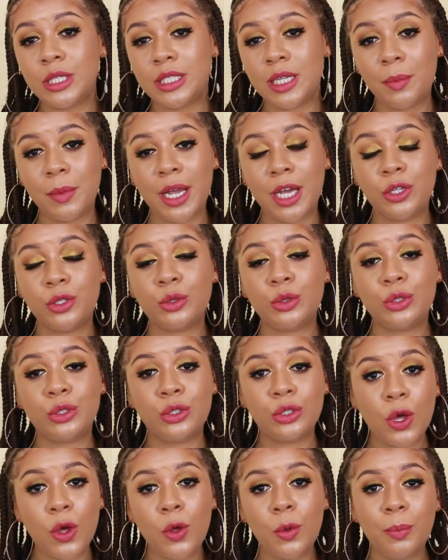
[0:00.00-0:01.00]
some naturals
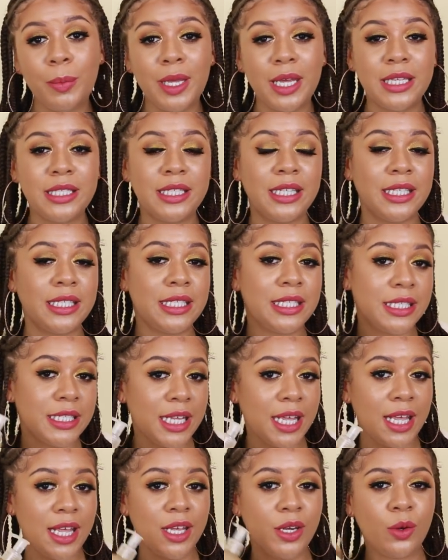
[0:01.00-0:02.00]
don't because of the
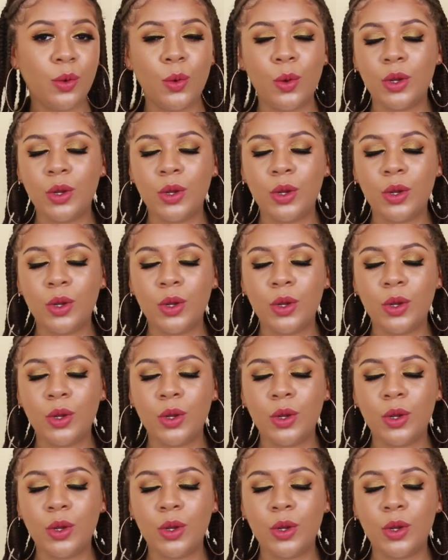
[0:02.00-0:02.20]
scent,